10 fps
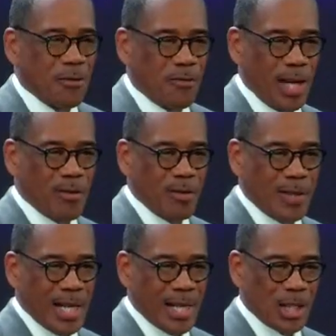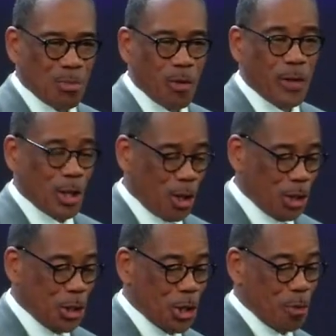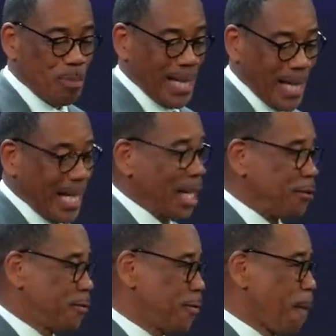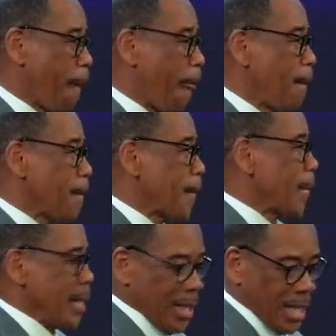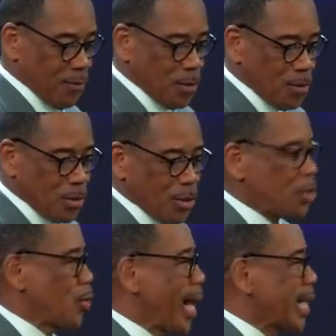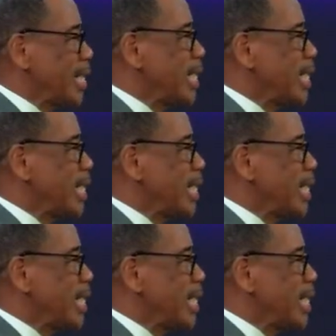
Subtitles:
the favor of God is moving on your behalf. If you track in